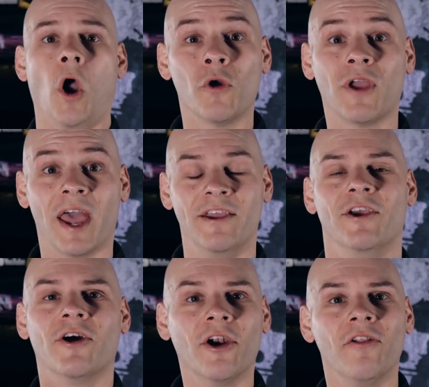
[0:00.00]
Okay, you
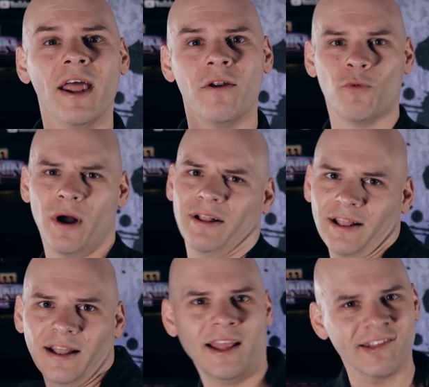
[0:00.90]
got all that?
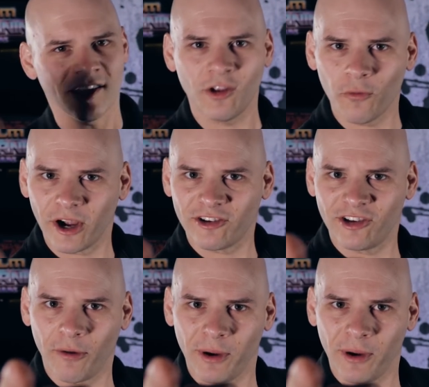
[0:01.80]
Well, let's get to work, shall